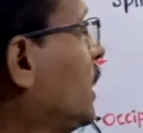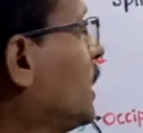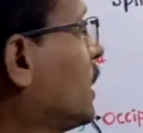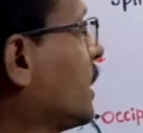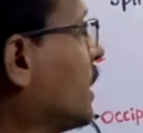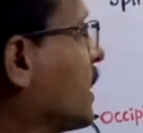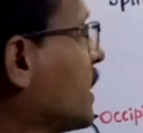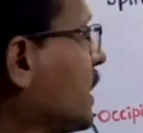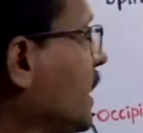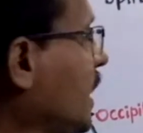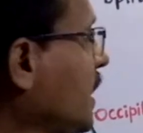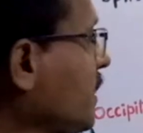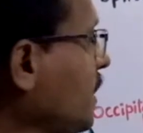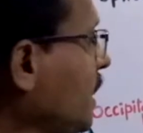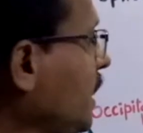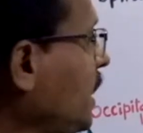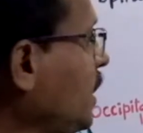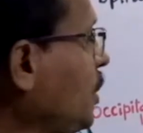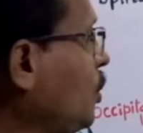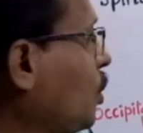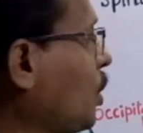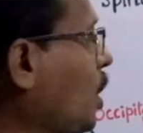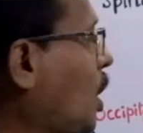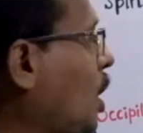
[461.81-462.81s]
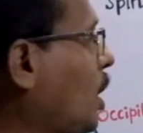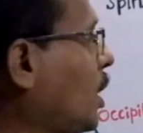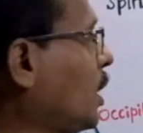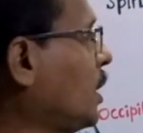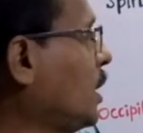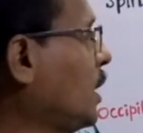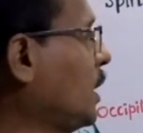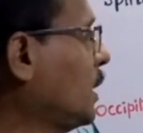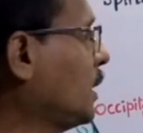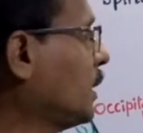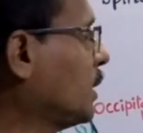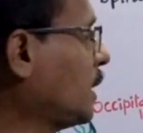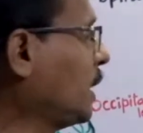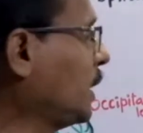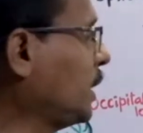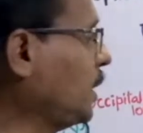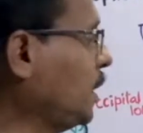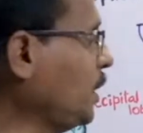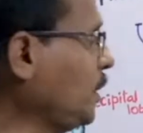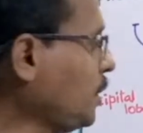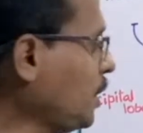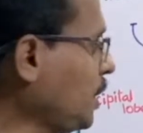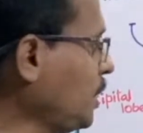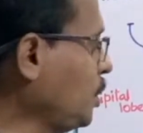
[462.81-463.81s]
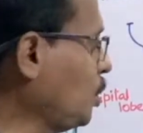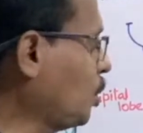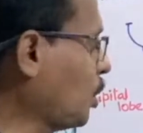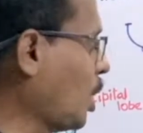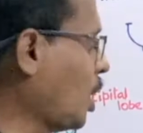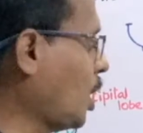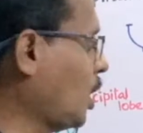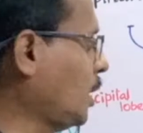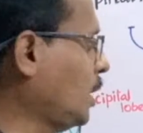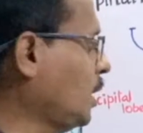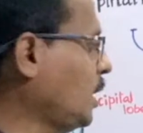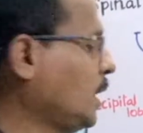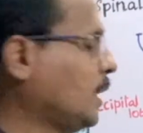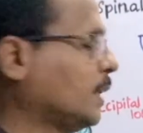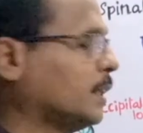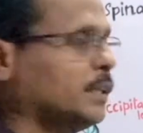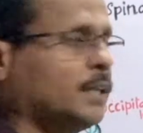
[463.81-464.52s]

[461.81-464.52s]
the sensory neuron, the interneuron,